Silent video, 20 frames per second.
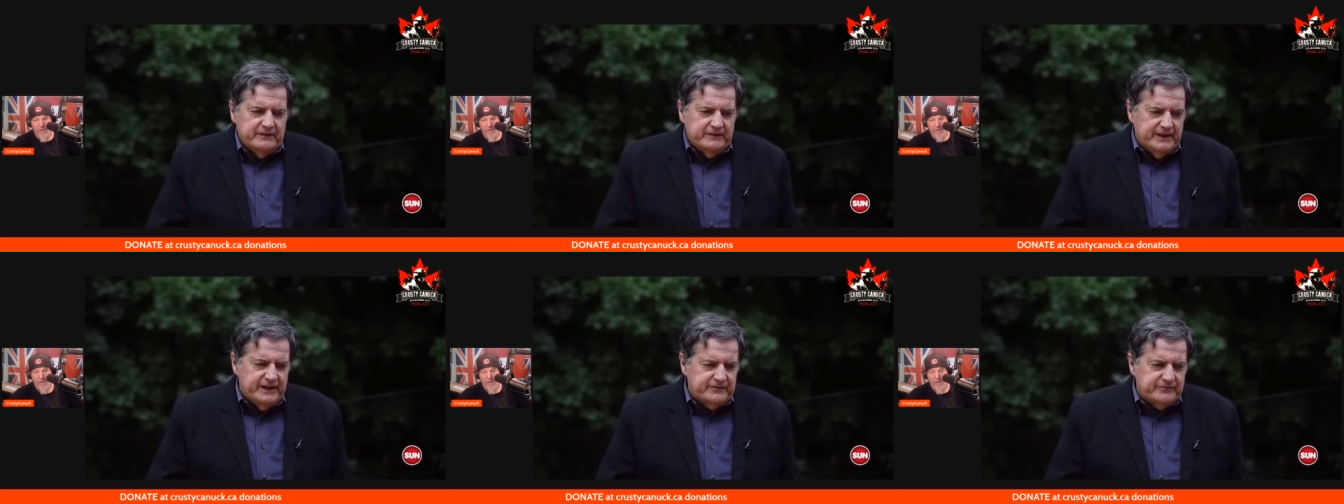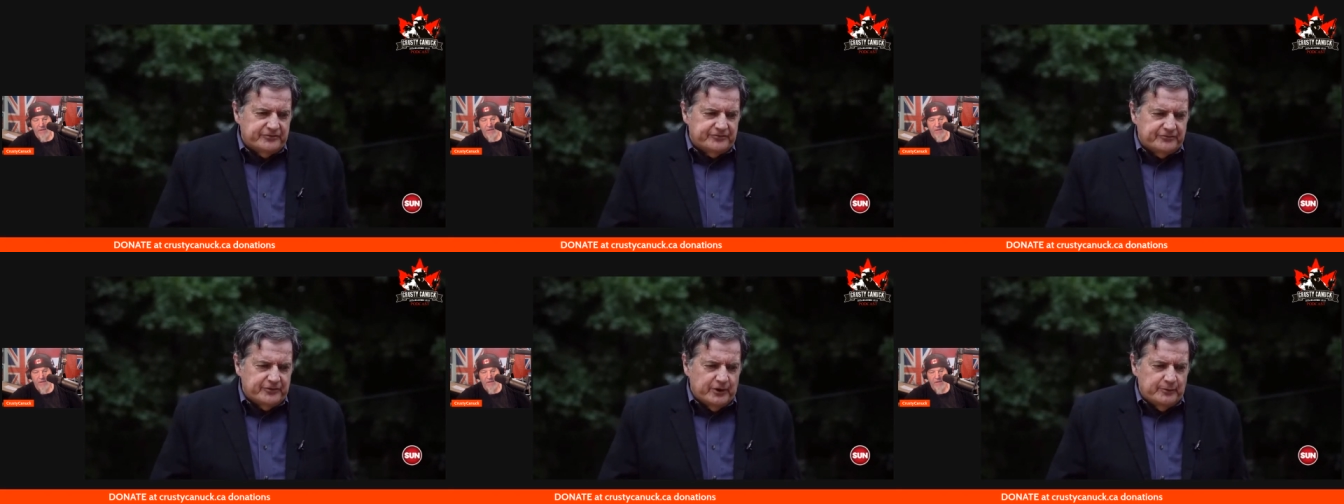
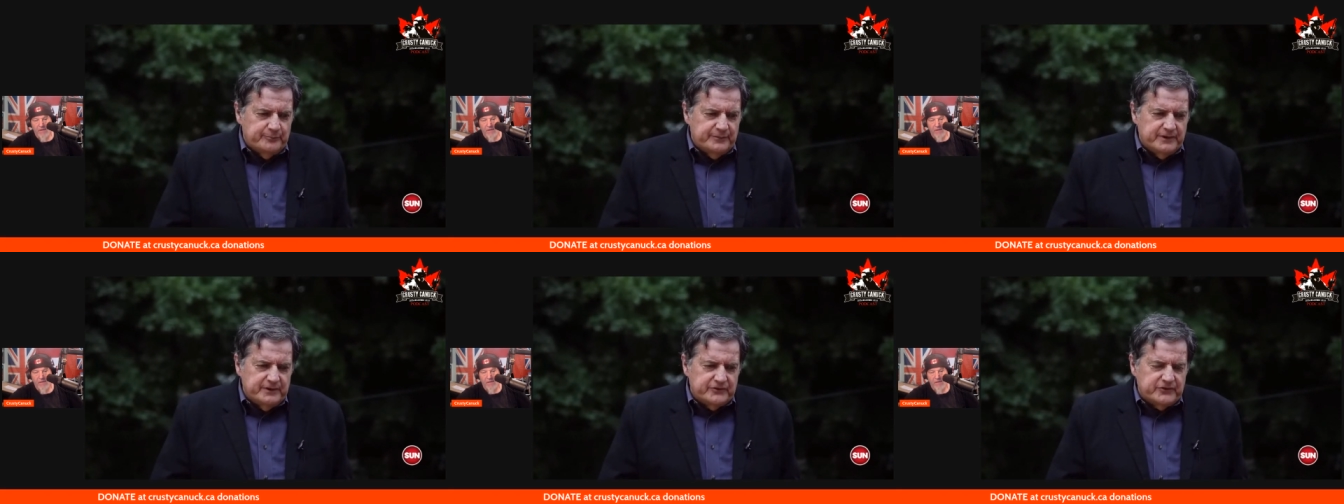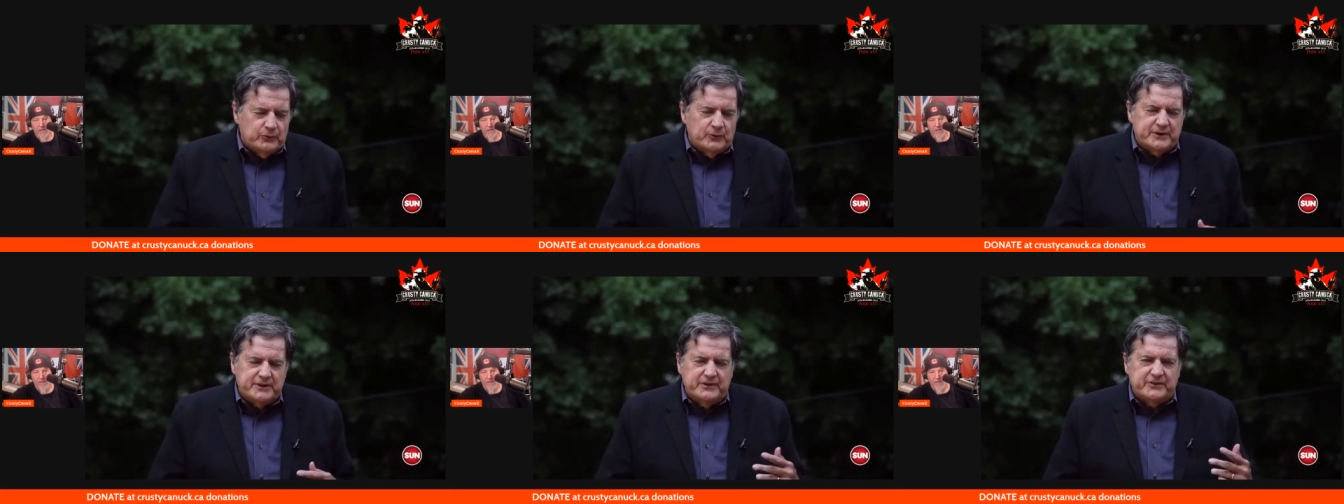that from
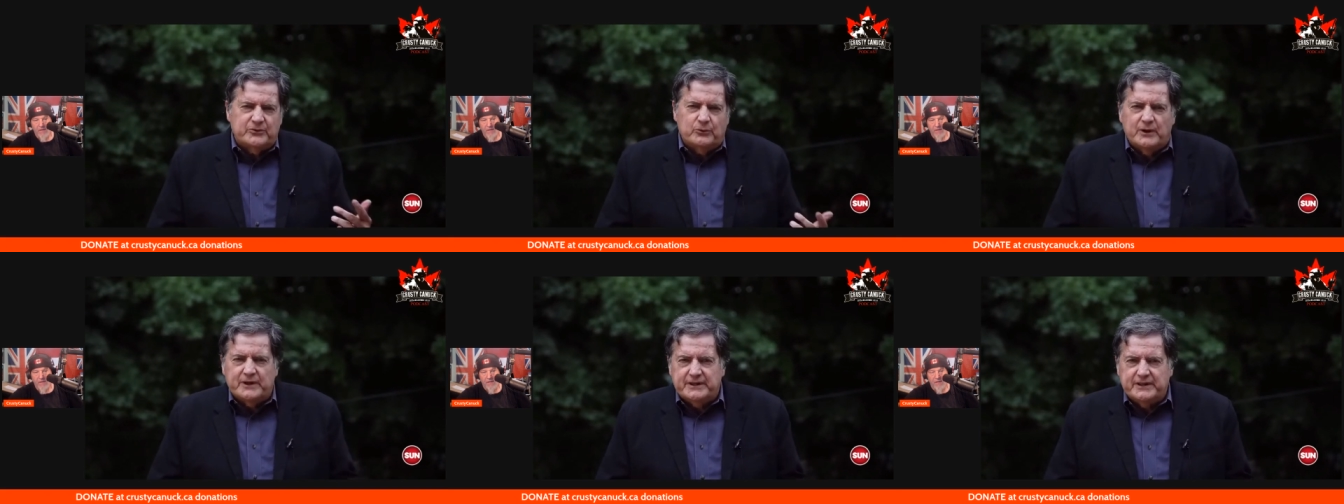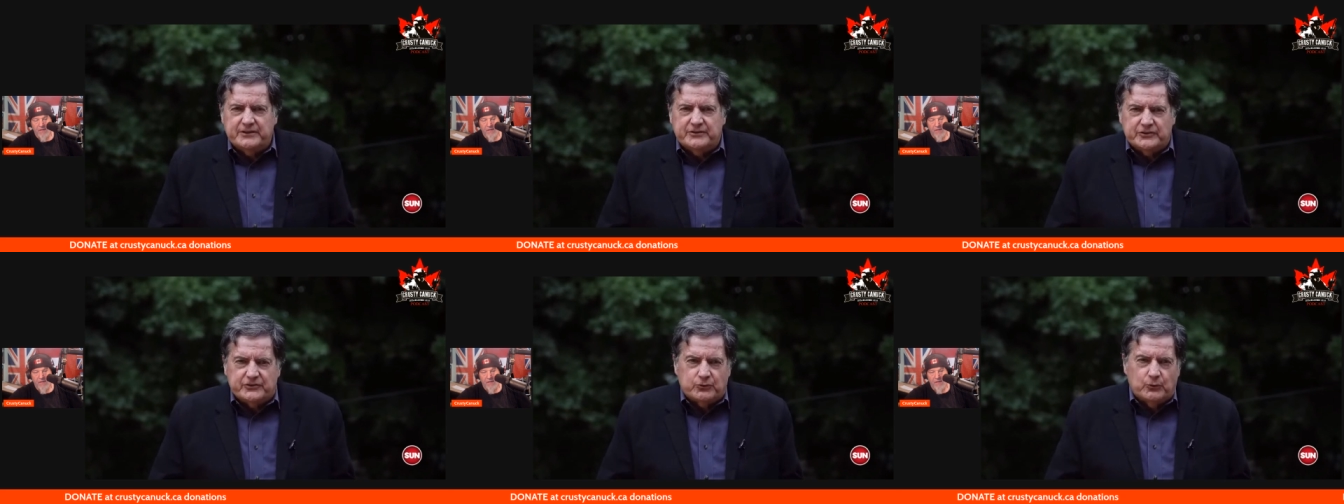
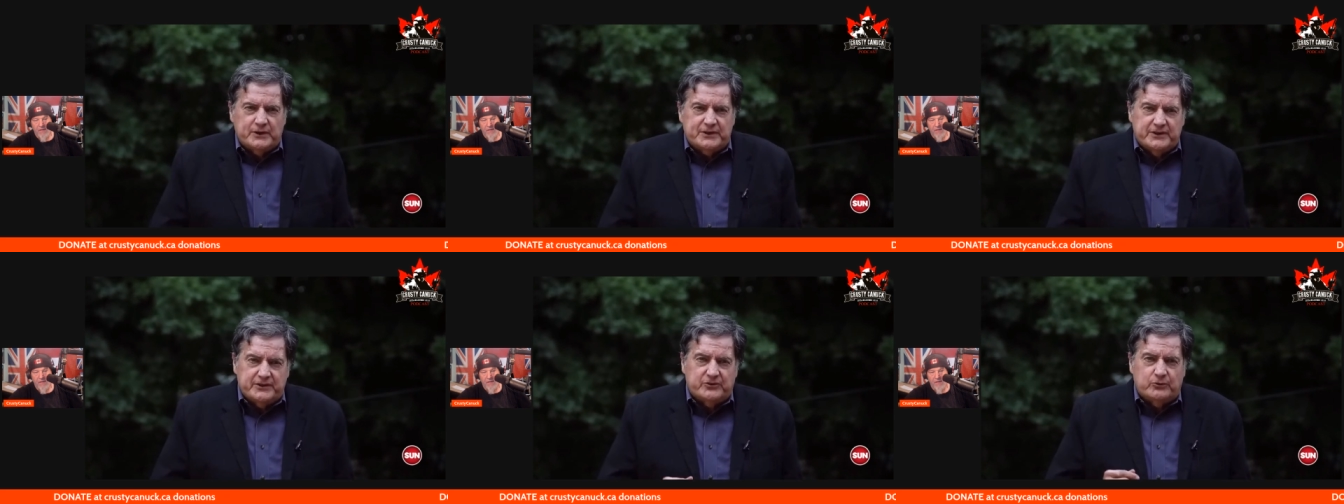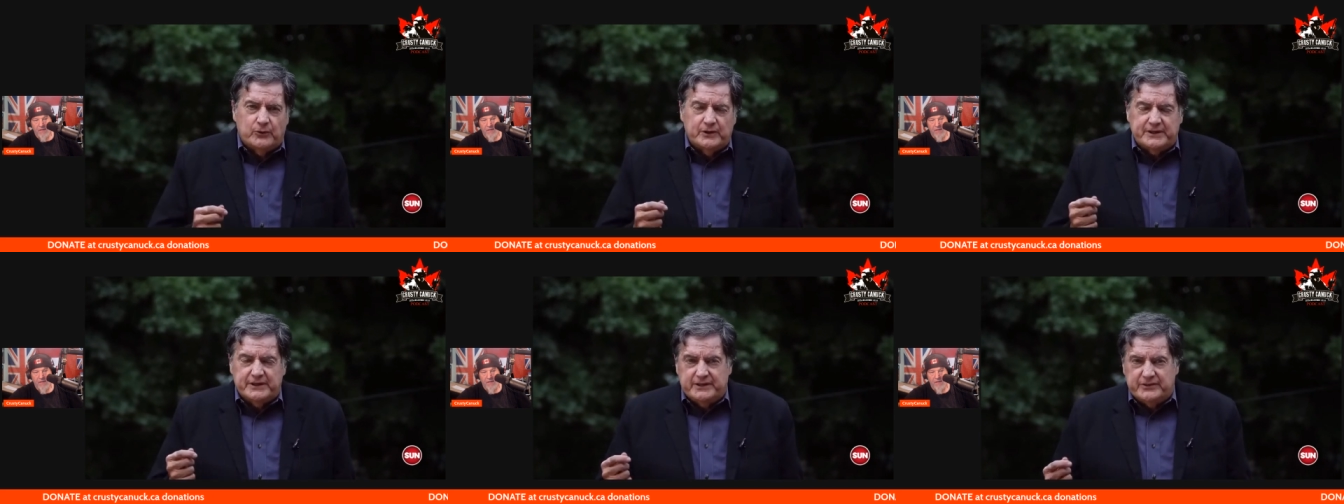2020 to
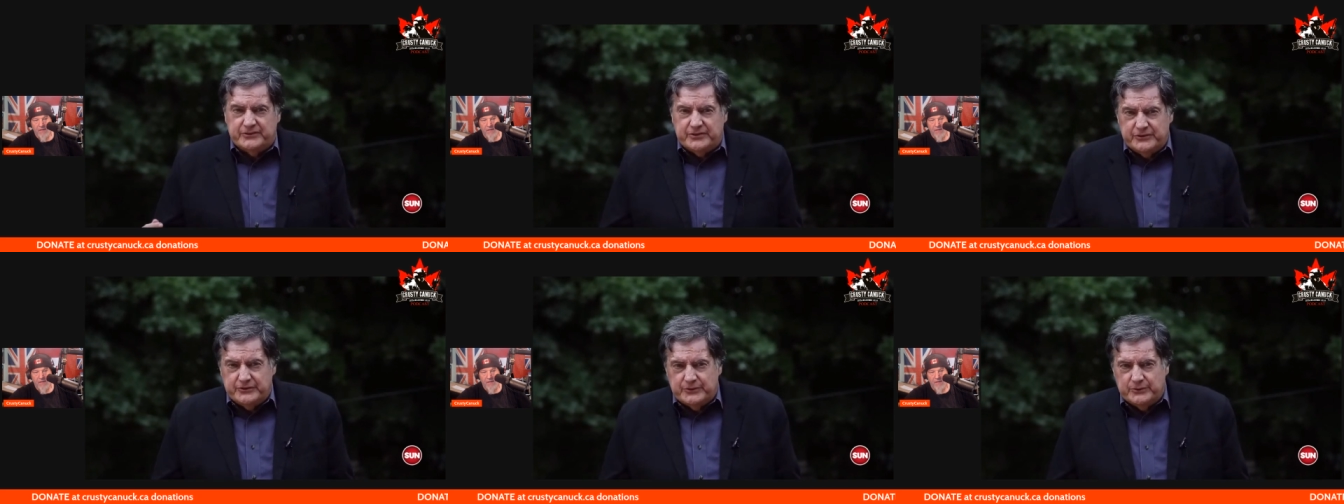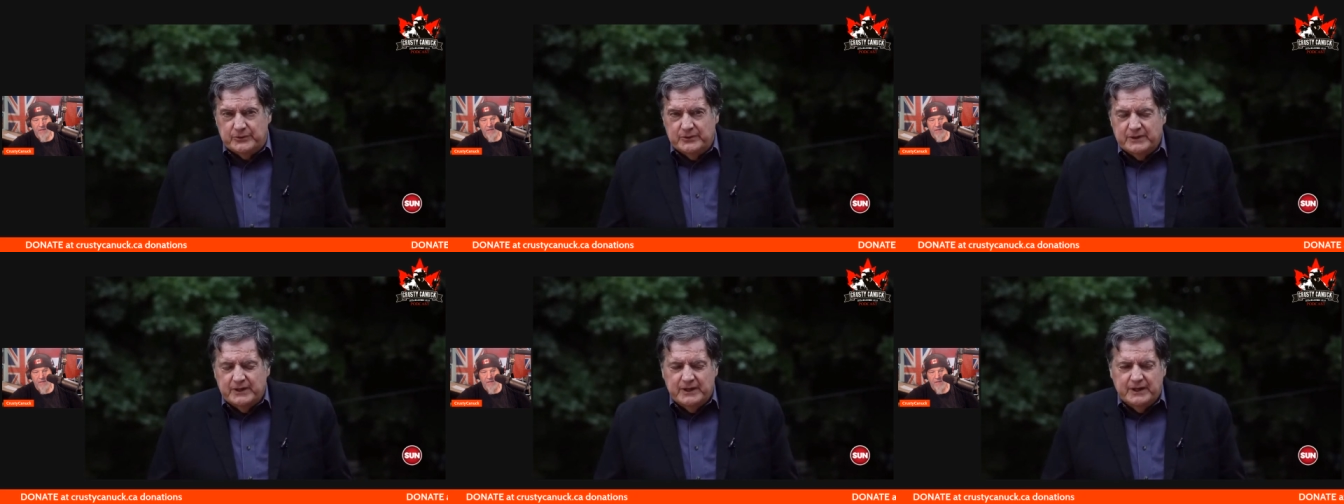
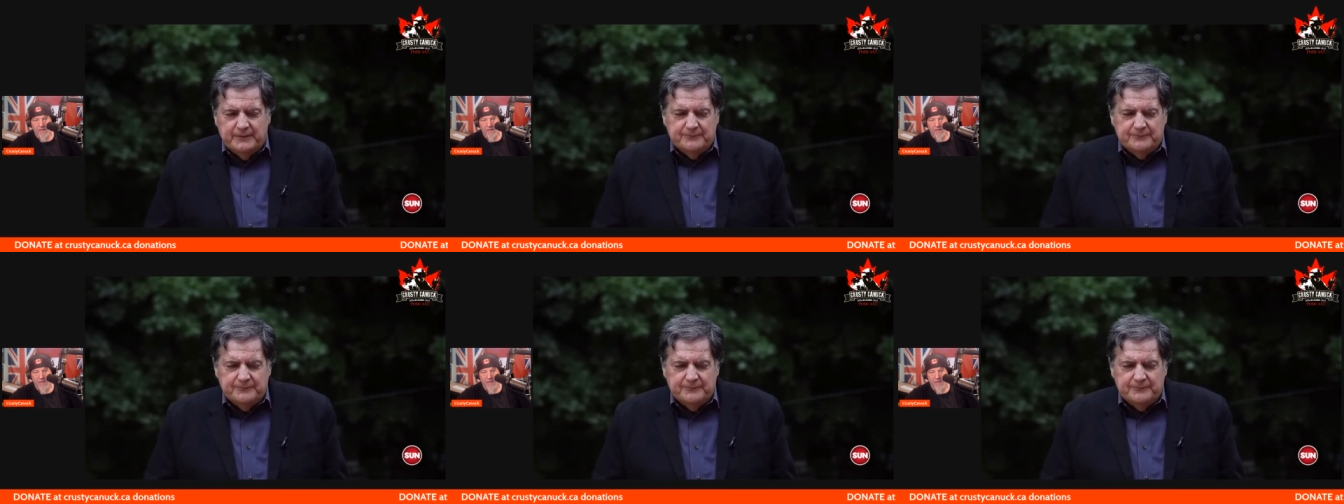2022,